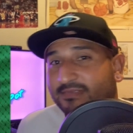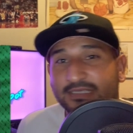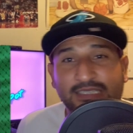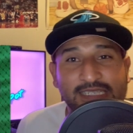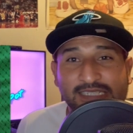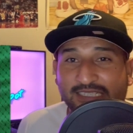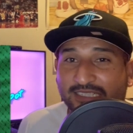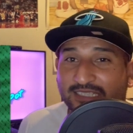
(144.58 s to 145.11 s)
it
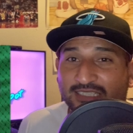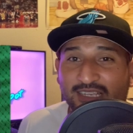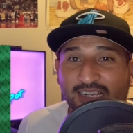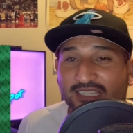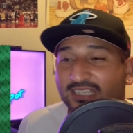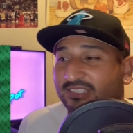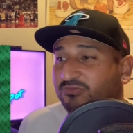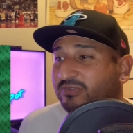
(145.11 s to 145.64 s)
just sucks
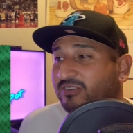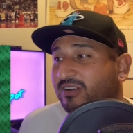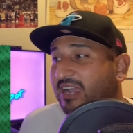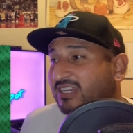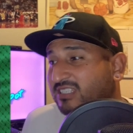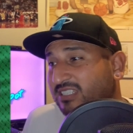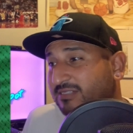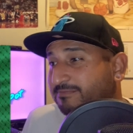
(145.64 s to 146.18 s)
because we were
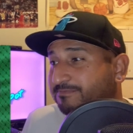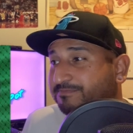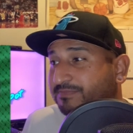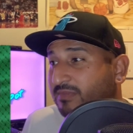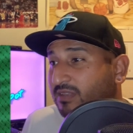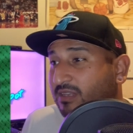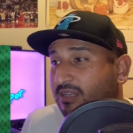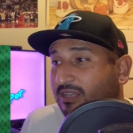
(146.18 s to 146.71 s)
actually
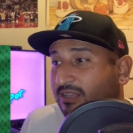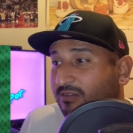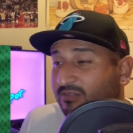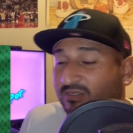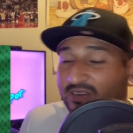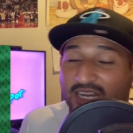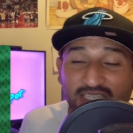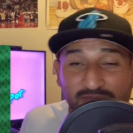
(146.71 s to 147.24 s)

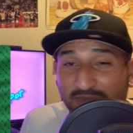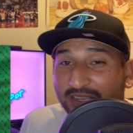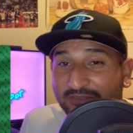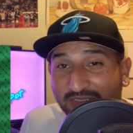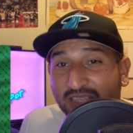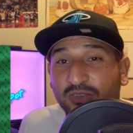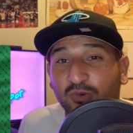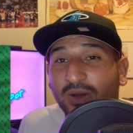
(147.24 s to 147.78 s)
playing
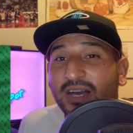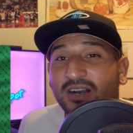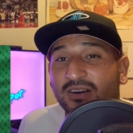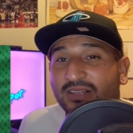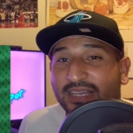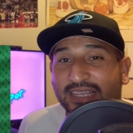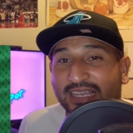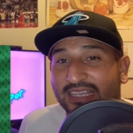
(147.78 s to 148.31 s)
really well.
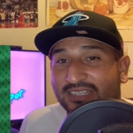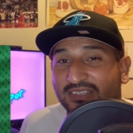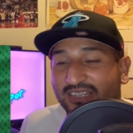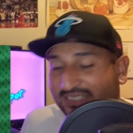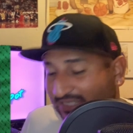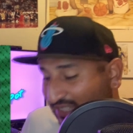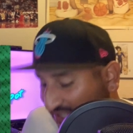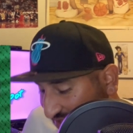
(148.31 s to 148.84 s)

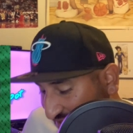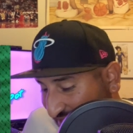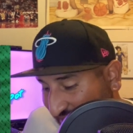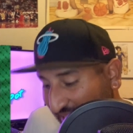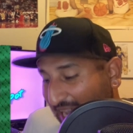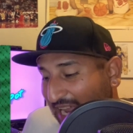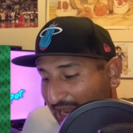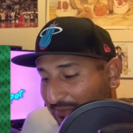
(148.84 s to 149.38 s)
This is a
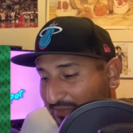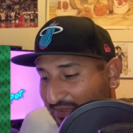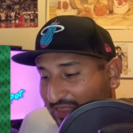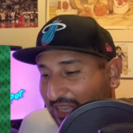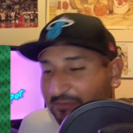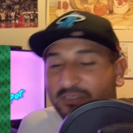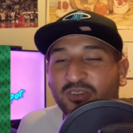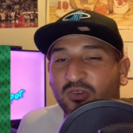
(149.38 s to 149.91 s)
game
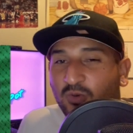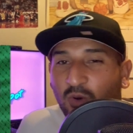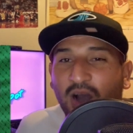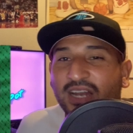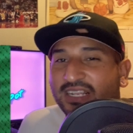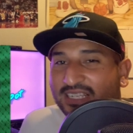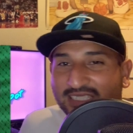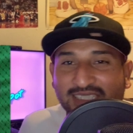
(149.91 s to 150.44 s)
that we were
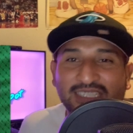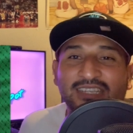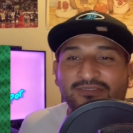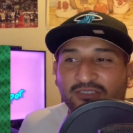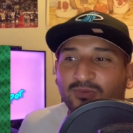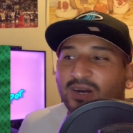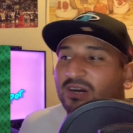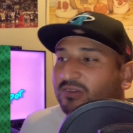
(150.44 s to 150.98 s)
wanting to see for a
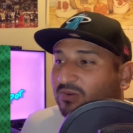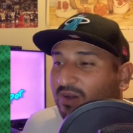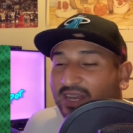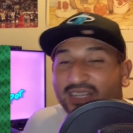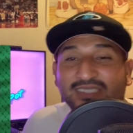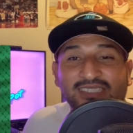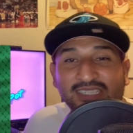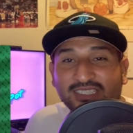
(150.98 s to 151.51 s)
while. We wanted to
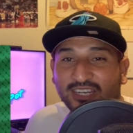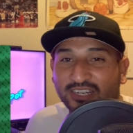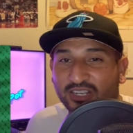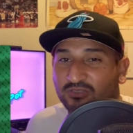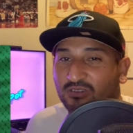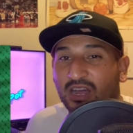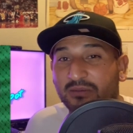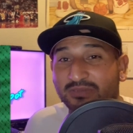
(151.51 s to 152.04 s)
see Duncan
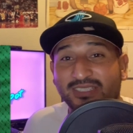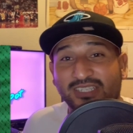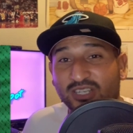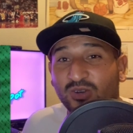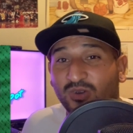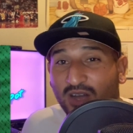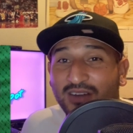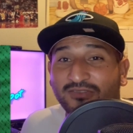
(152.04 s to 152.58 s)
Robinson
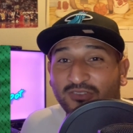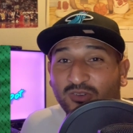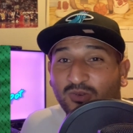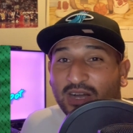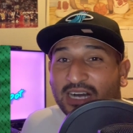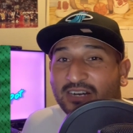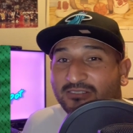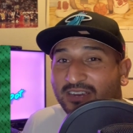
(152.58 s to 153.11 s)
go off for a
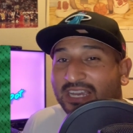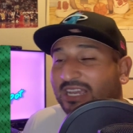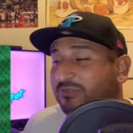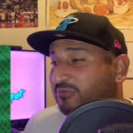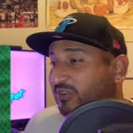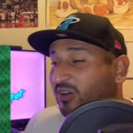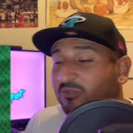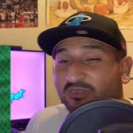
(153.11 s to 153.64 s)
while, right? And
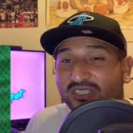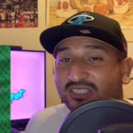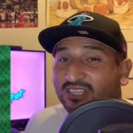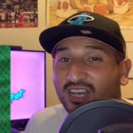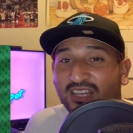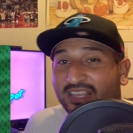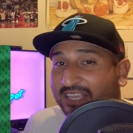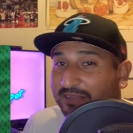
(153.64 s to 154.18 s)
we always
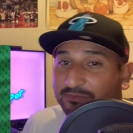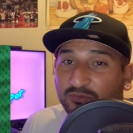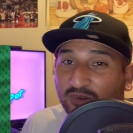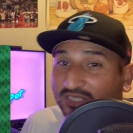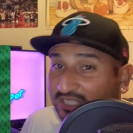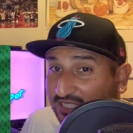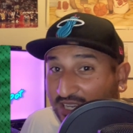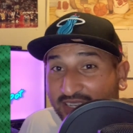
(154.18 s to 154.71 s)
thought
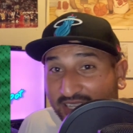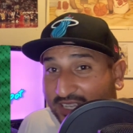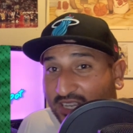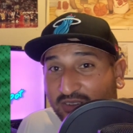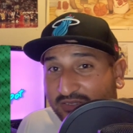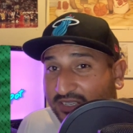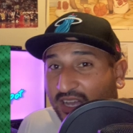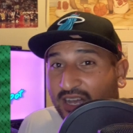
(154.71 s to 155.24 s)
once Duncan
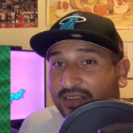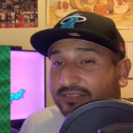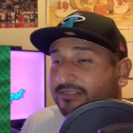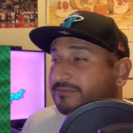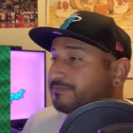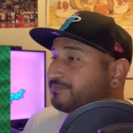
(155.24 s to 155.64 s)
goes off,